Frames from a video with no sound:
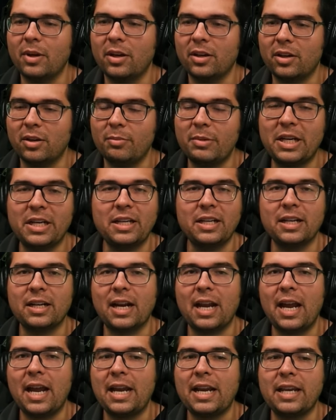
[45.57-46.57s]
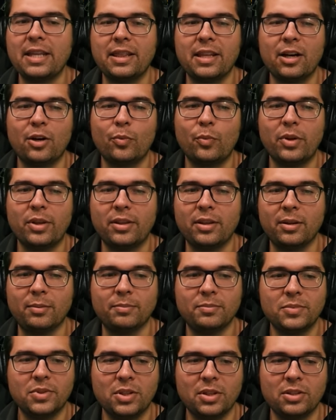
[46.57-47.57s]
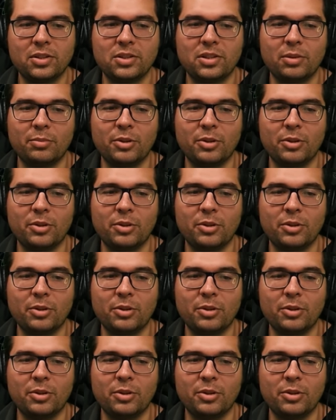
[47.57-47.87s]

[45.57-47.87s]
comedian guy in there with him. So this is gonna